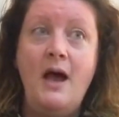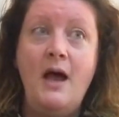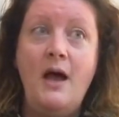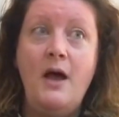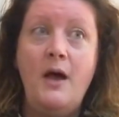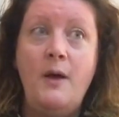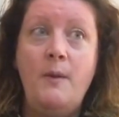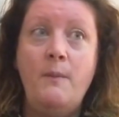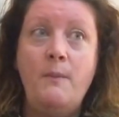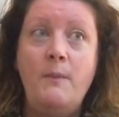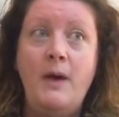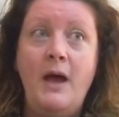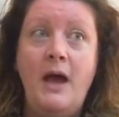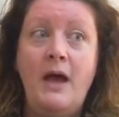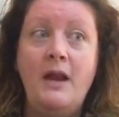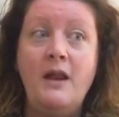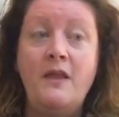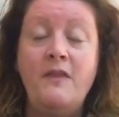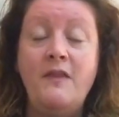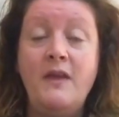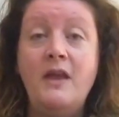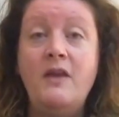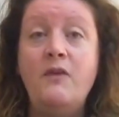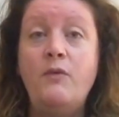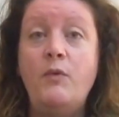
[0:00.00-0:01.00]
And I
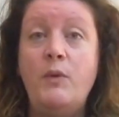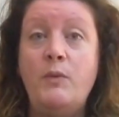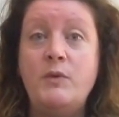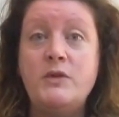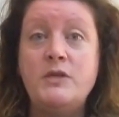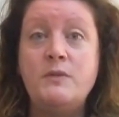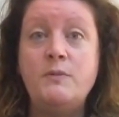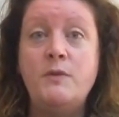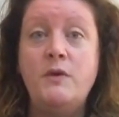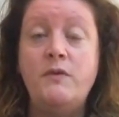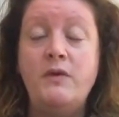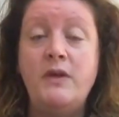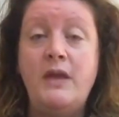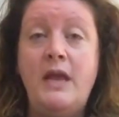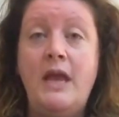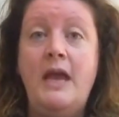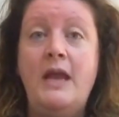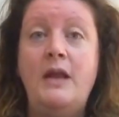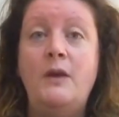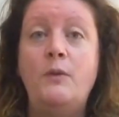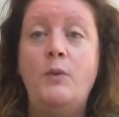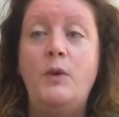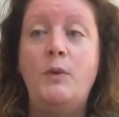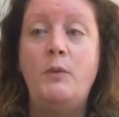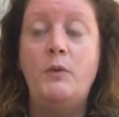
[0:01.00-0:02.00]
think if we were to move
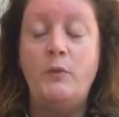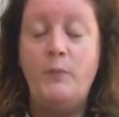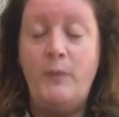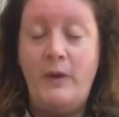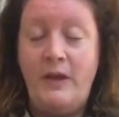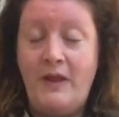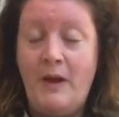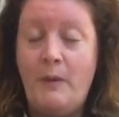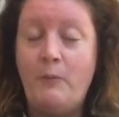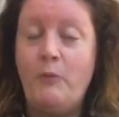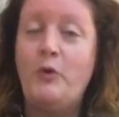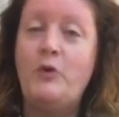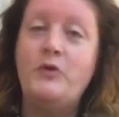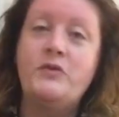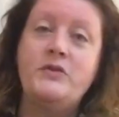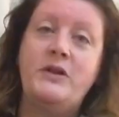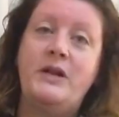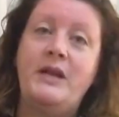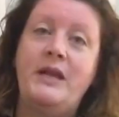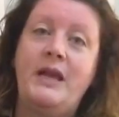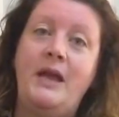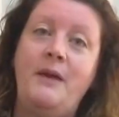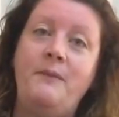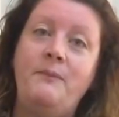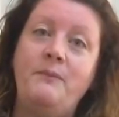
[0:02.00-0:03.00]
again, we would be that
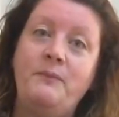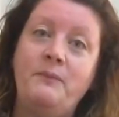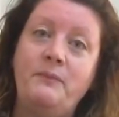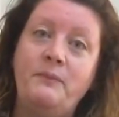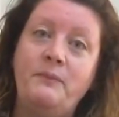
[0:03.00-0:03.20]
brutal again.